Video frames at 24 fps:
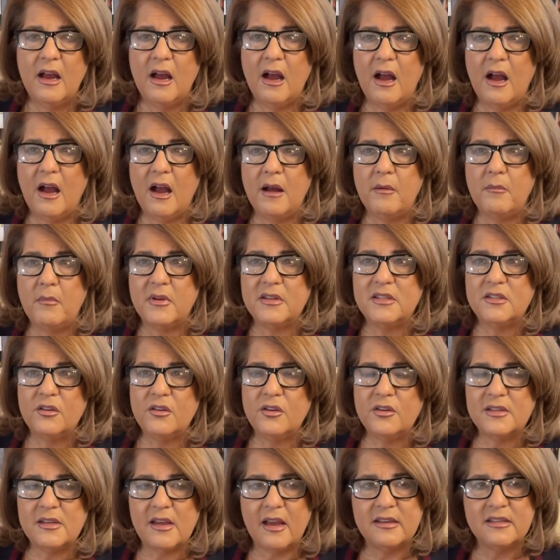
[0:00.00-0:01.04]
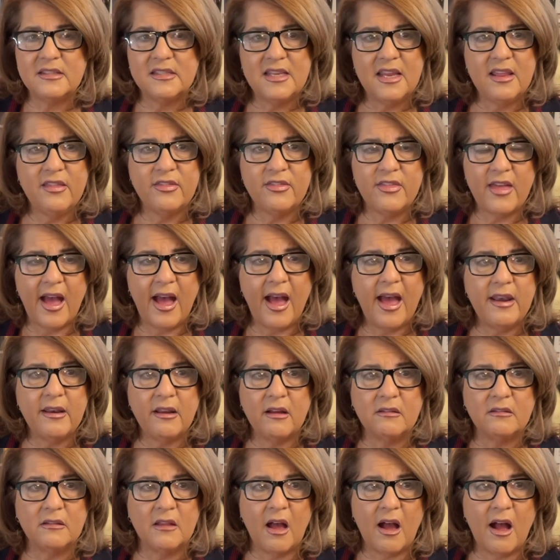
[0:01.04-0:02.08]
Um, so I see that
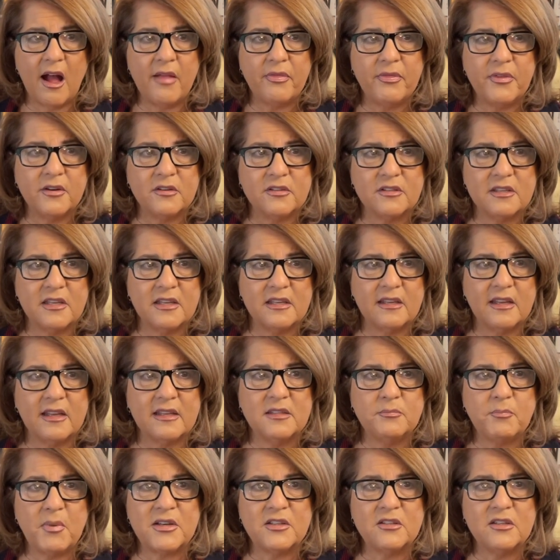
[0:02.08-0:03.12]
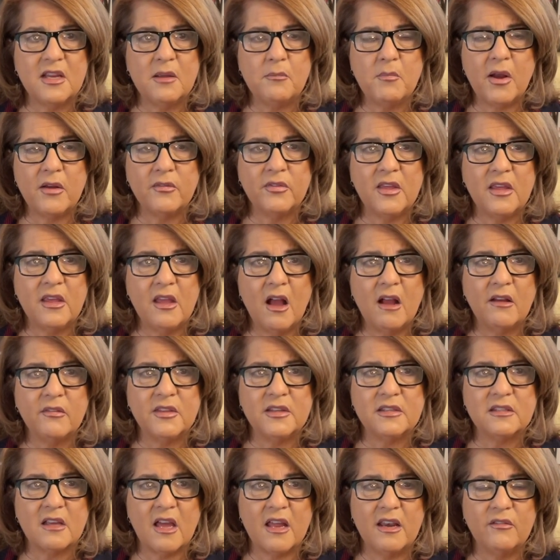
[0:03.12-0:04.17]
a lot. There's like, especially among the young,
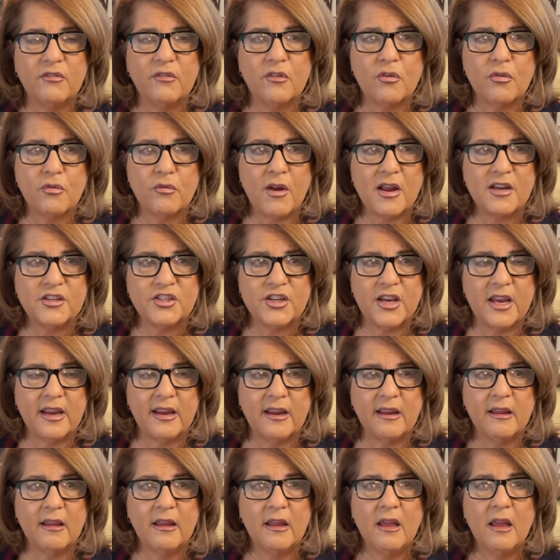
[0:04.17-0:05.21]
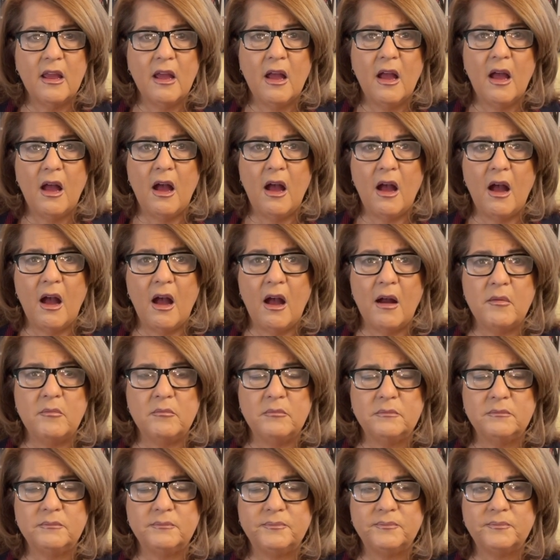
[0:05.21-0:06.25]
this kind crushing
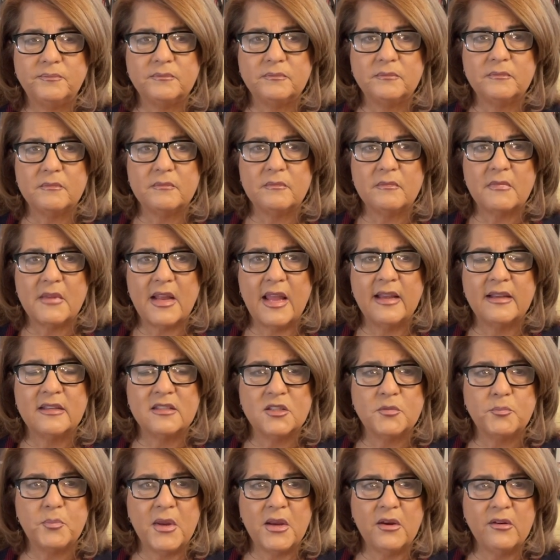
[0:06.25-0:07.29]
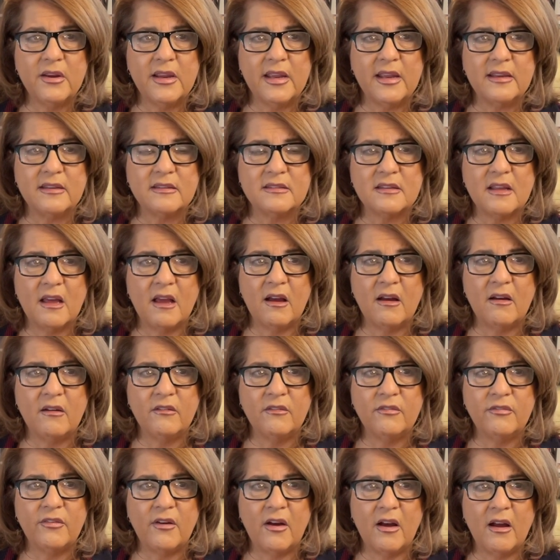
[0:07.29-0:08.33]
um, experience
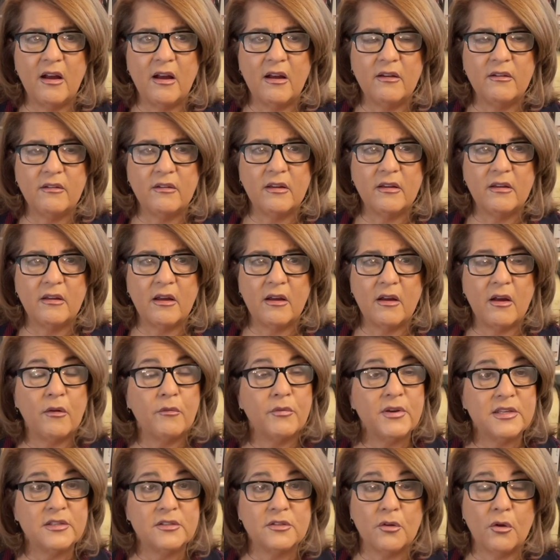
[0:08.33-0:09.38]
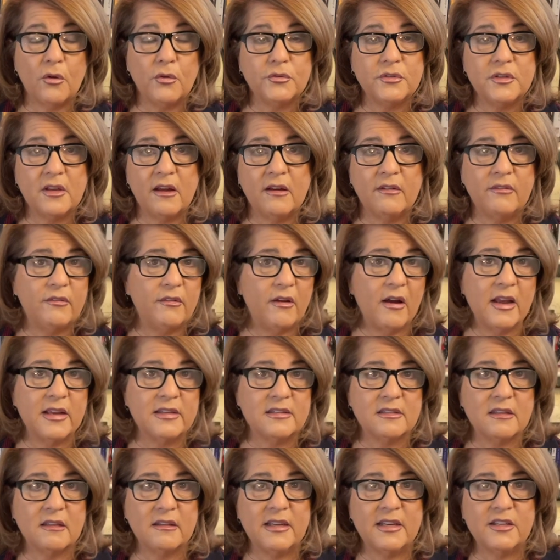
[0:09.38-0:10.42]
of uh, a result of
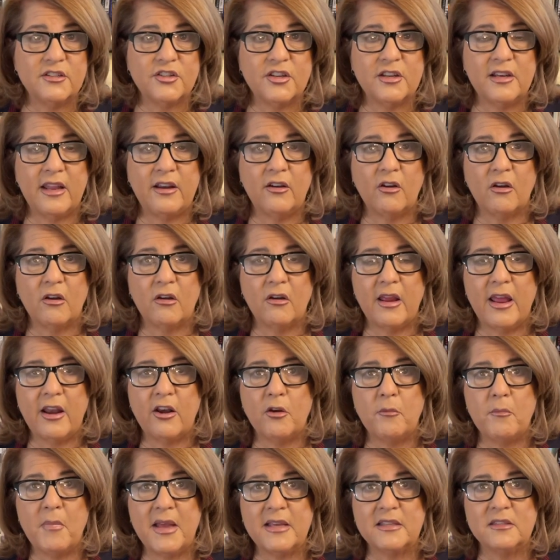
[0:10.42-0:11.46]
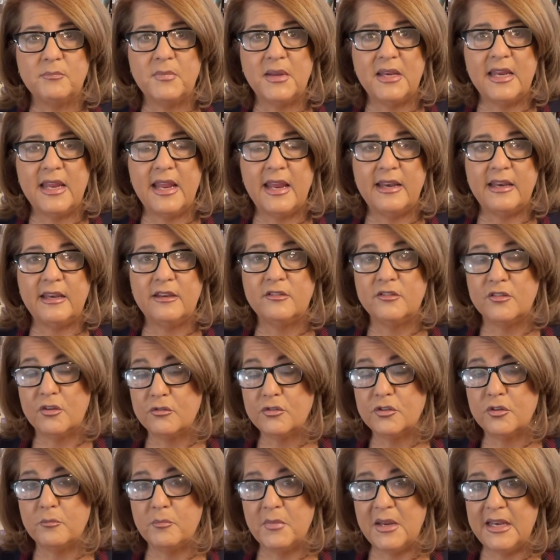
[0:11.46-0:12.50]
isolation and our and our mass mediated,
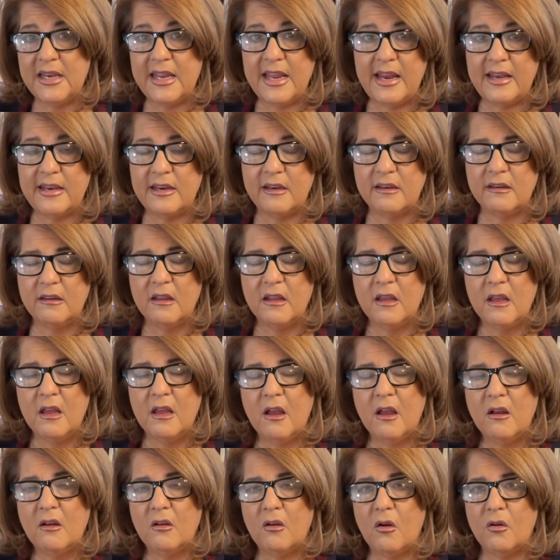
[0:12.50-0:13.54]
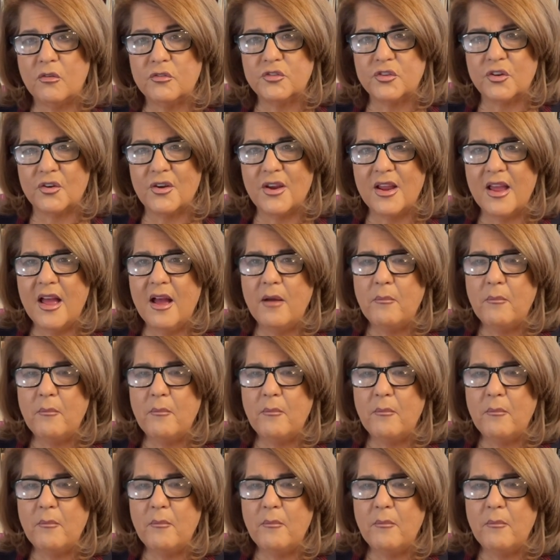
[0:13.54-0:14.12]
social mediated culture.